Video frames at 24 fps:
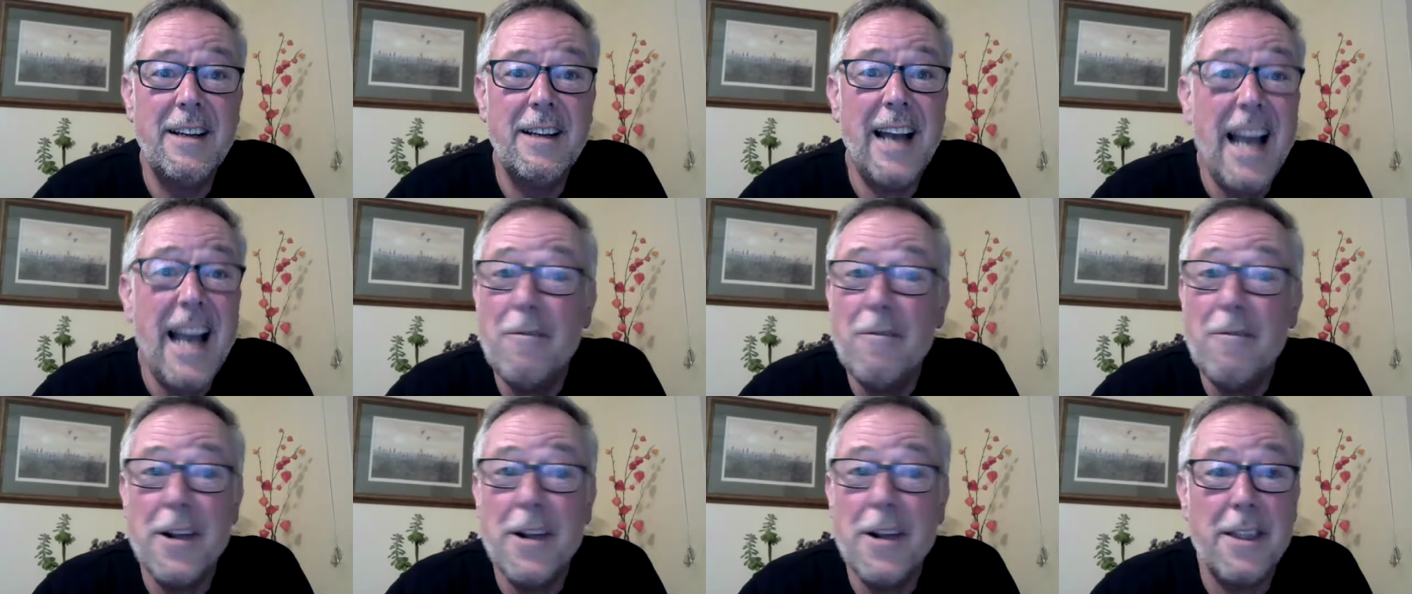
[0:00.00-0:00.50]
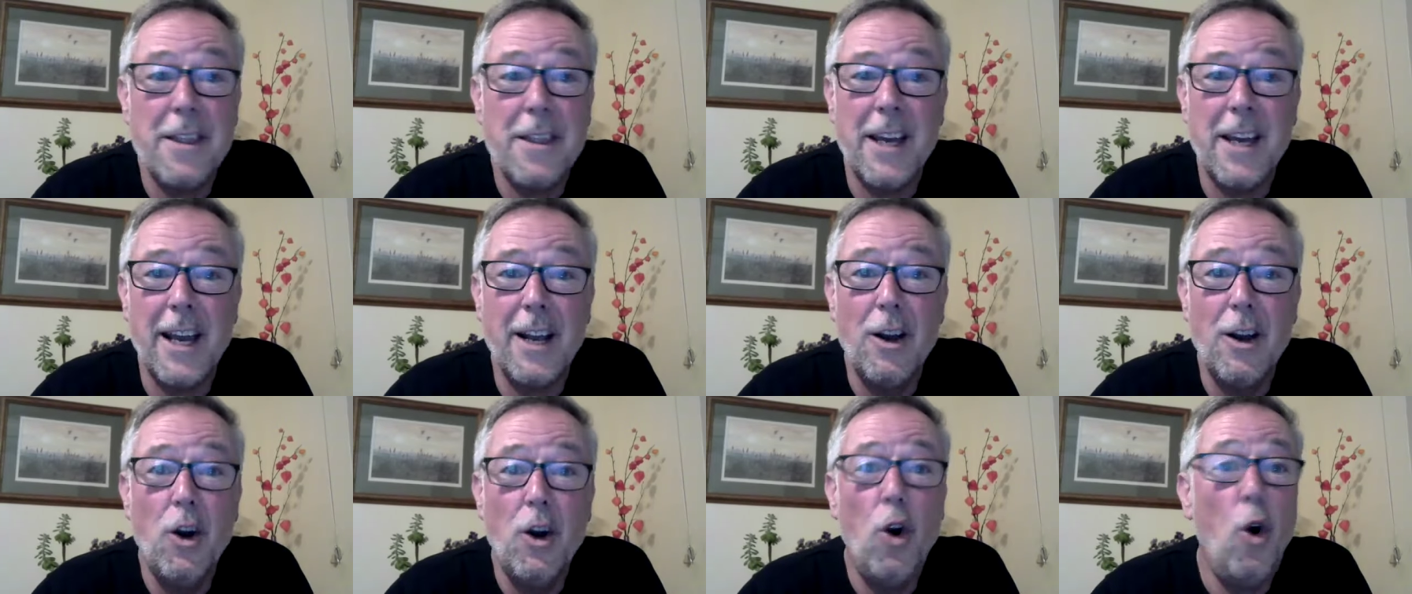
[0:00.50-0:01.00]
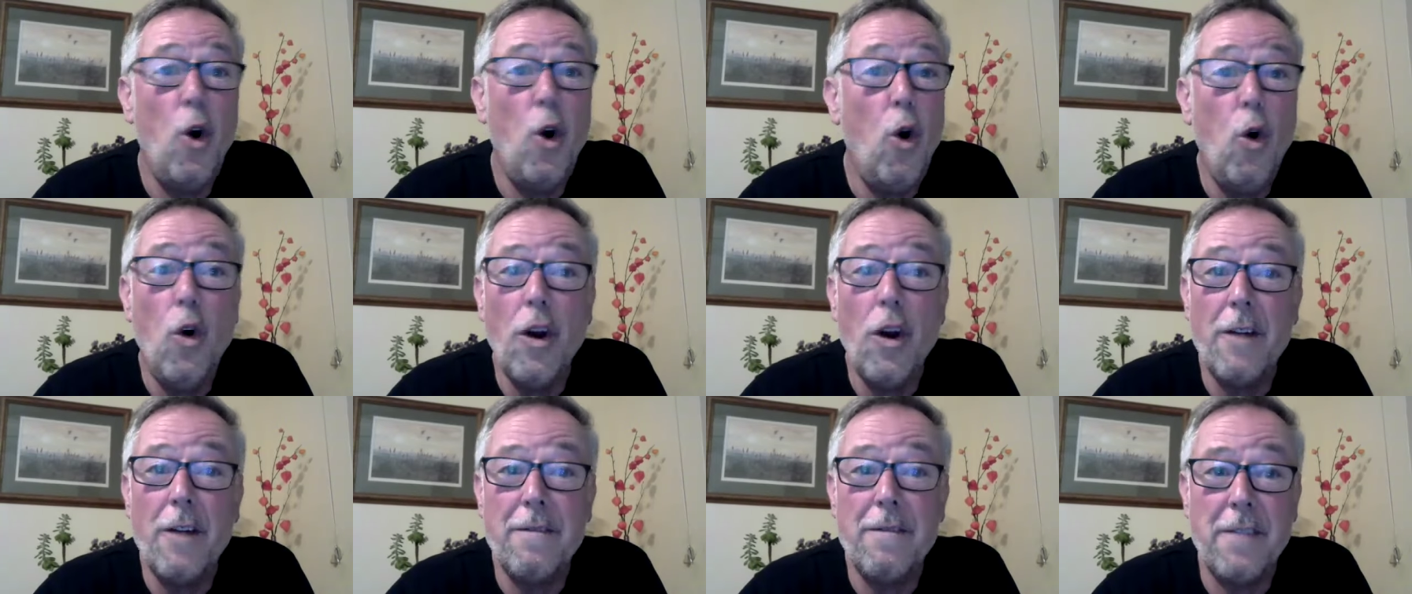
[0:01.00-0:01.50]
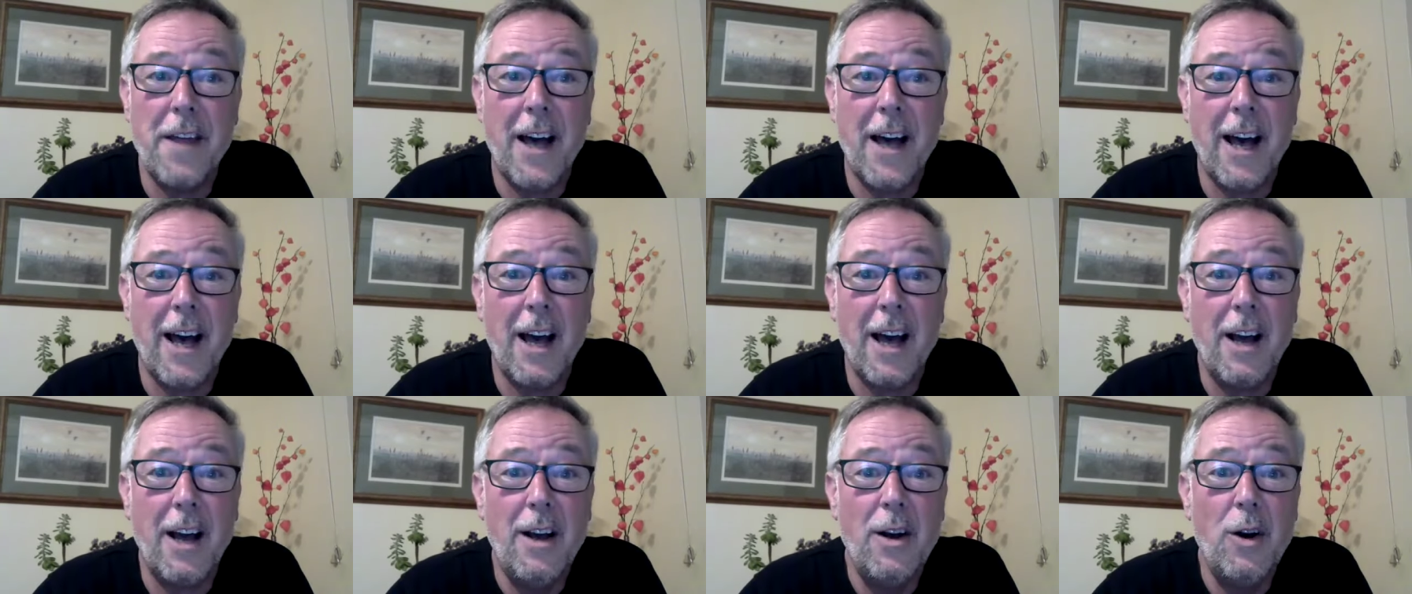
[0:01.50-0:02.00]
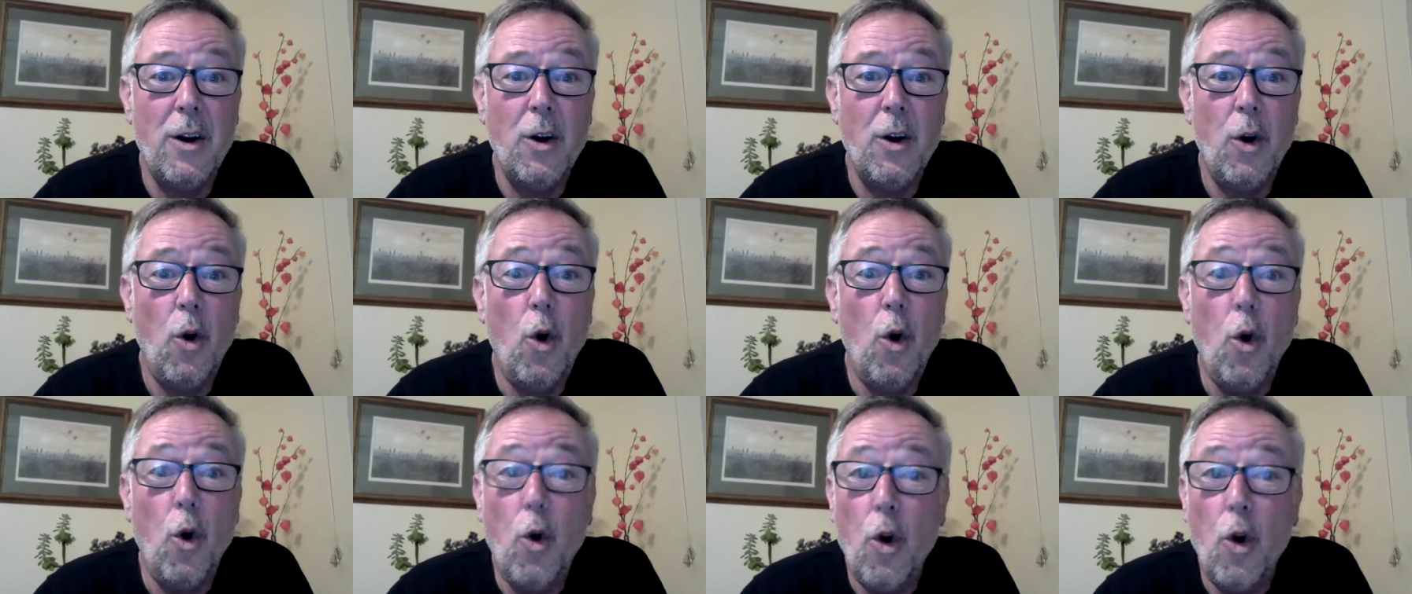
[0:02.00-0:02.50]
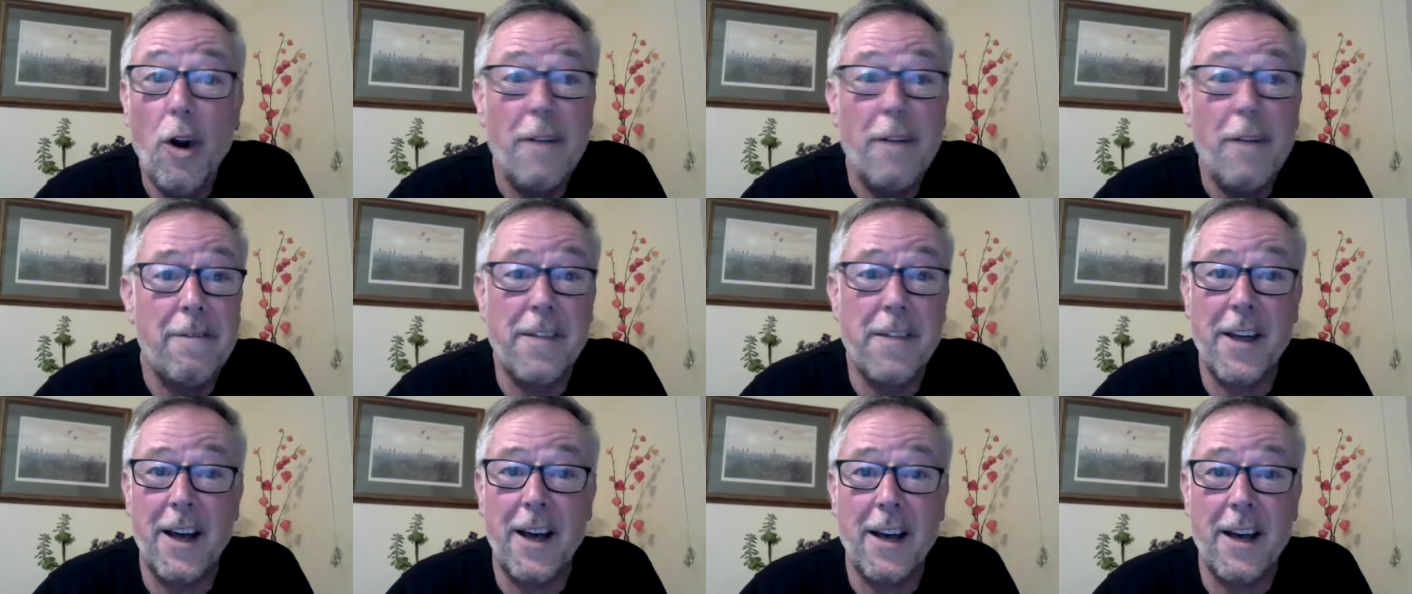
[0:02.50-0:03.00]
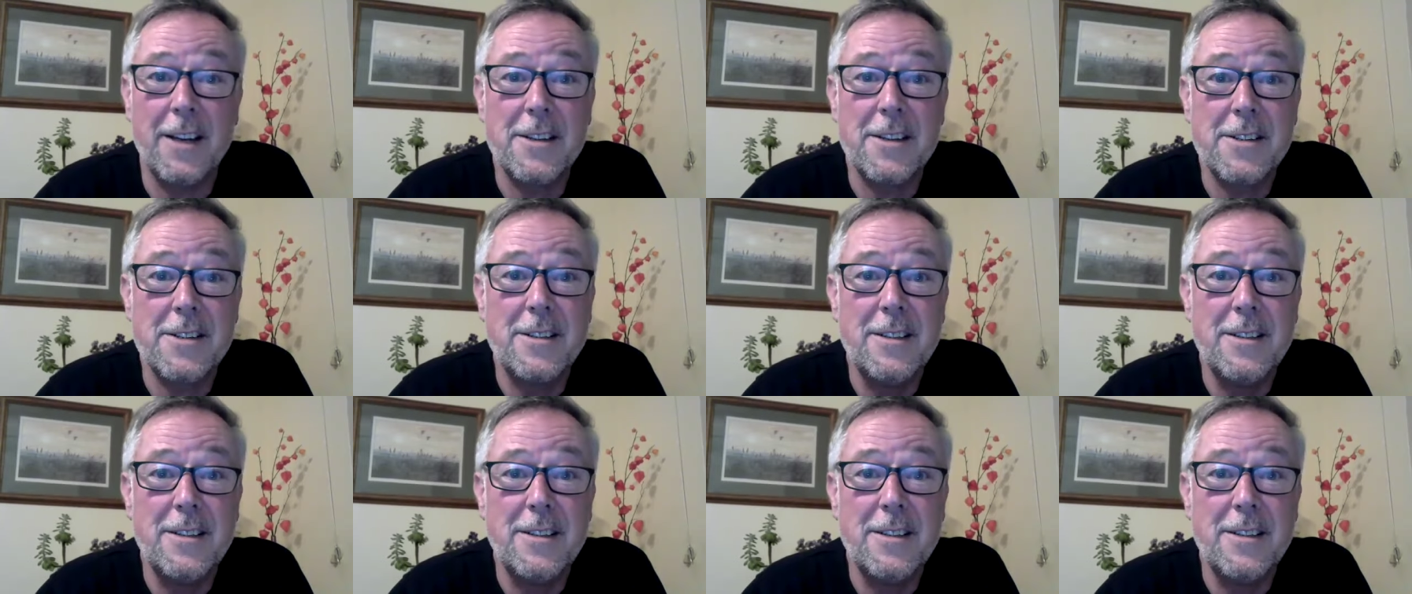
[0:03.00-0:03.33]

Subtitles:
Everything, all of that, all of that.